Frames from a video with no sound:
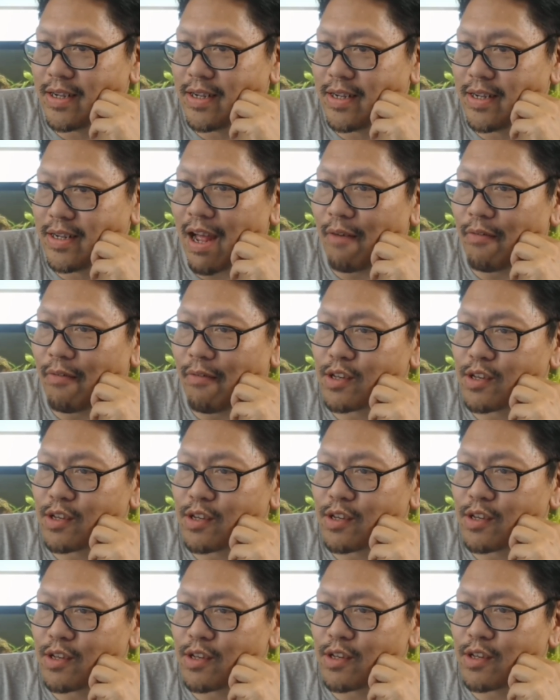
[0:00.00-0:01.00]
Kevil's
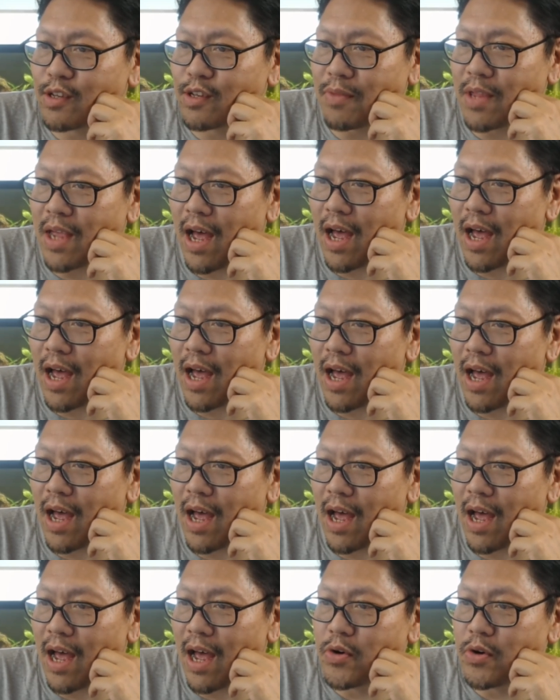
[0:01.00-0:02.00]
Frisk and Reptile
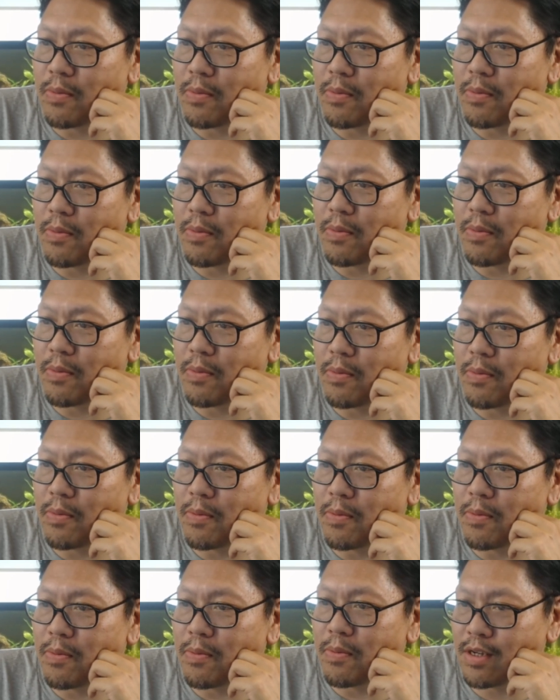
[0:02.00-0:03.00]
Room in the
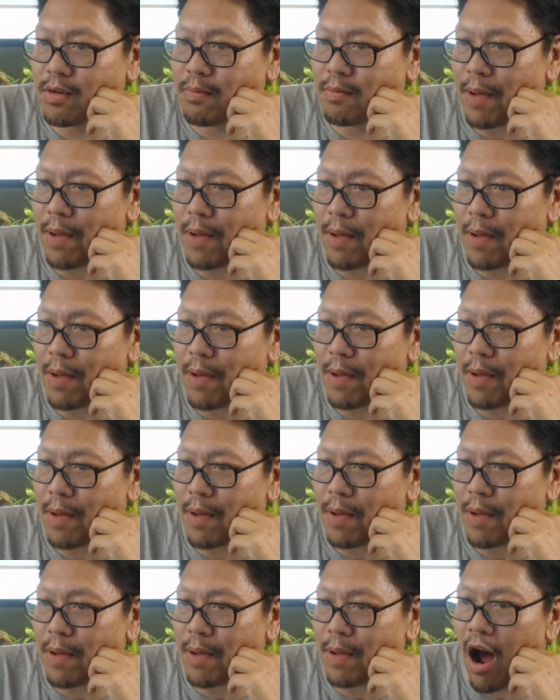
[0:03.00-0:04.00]
house, too. Patty's
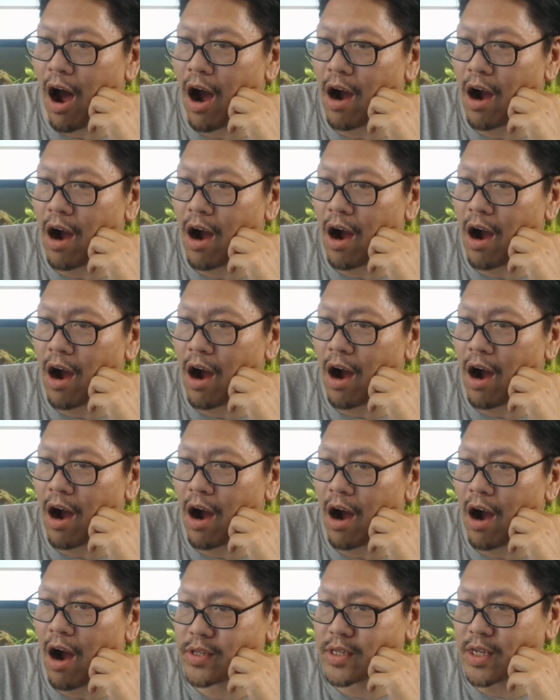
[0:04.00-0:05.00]
Aqua
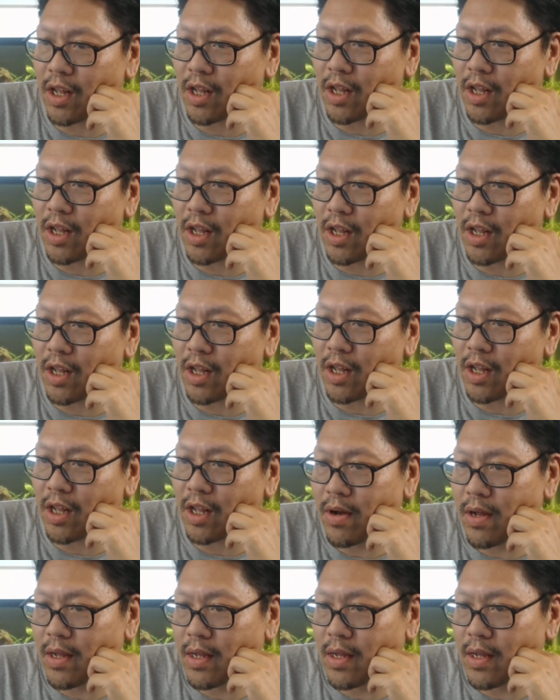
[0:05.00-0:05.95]
World. Hello.